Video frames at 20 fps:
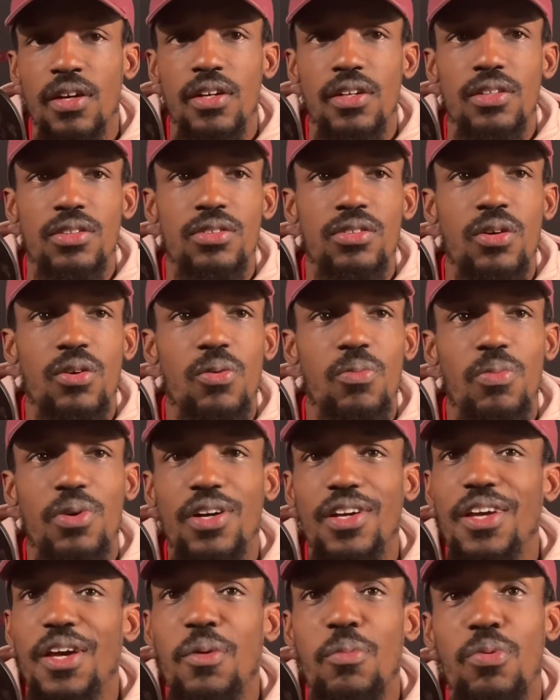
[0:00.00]
So, but
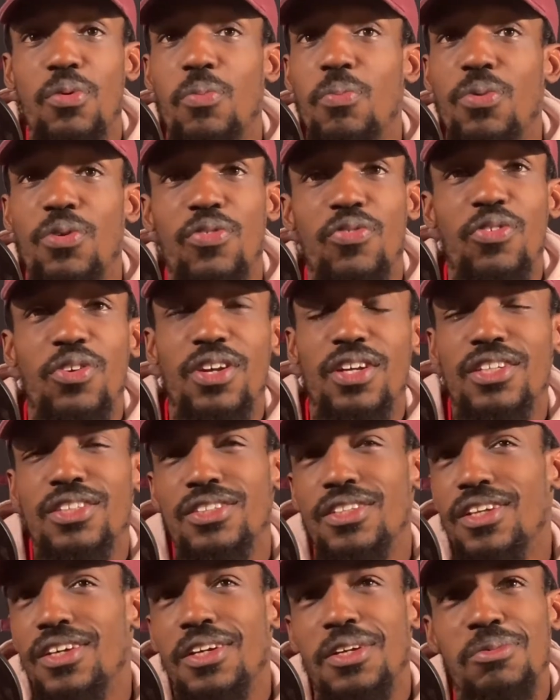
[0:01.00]
for this,
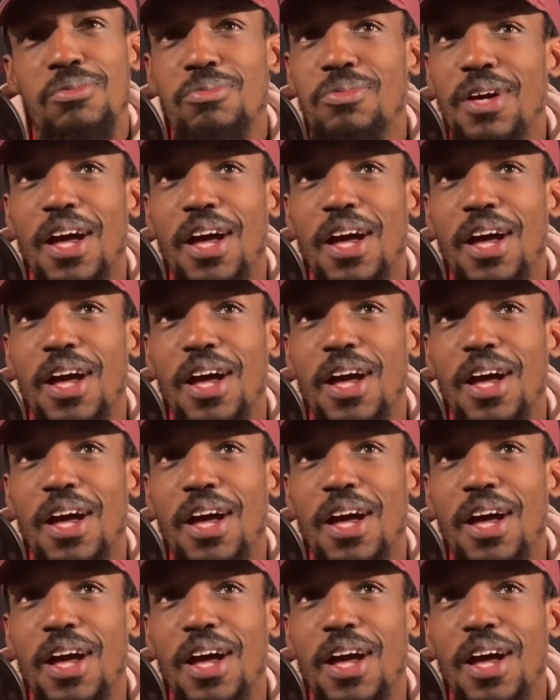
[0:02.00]
man,